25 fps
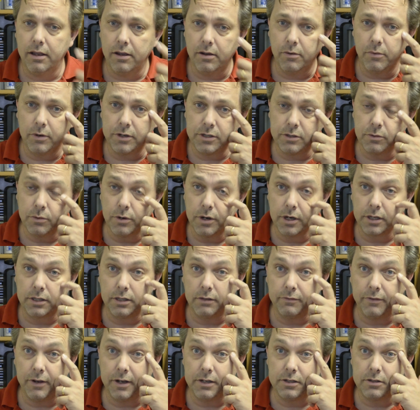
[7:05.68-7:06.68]
which
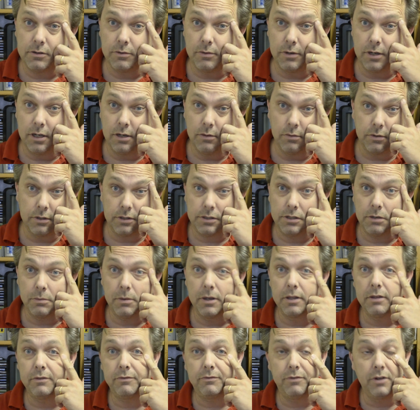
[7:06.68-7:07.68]
worked eventually with some
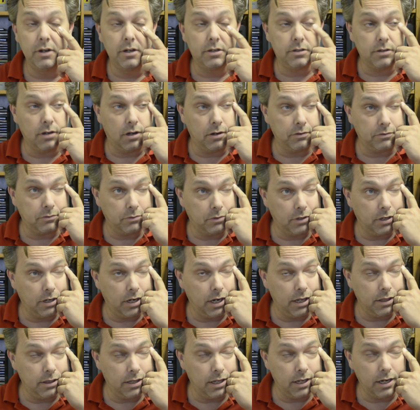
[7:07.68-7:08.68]
other free software,
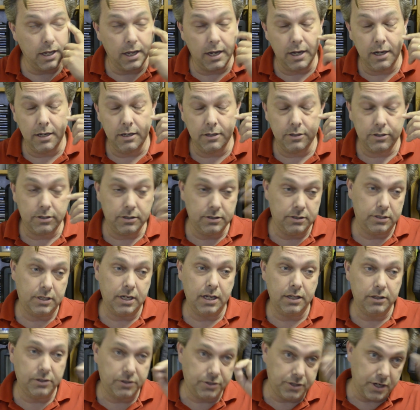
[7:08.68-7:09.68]
and then I
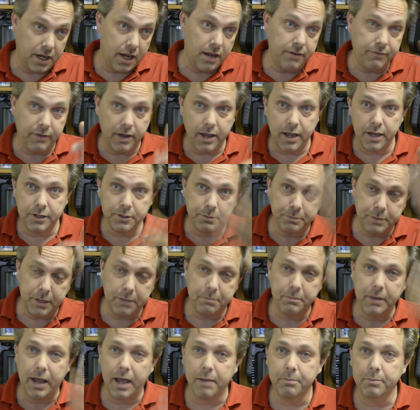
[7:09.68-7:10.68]
said save as
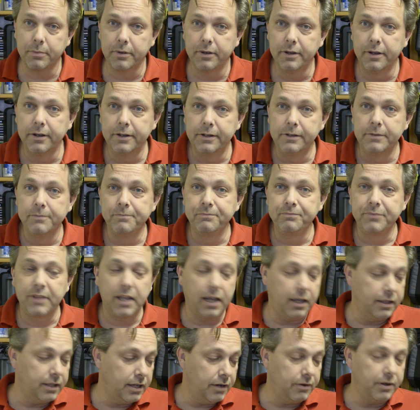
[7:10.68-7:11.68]
bitmap,
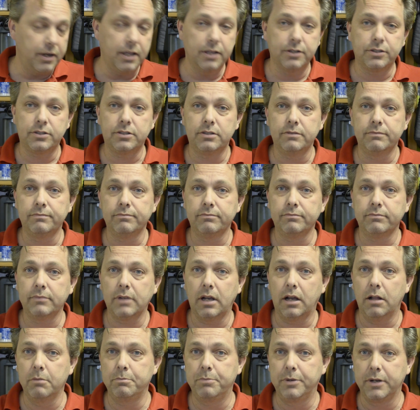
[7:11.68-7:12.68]
and there it is.
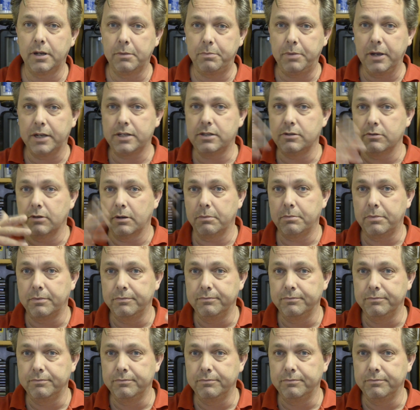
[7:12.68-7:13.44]
I'll put a picture up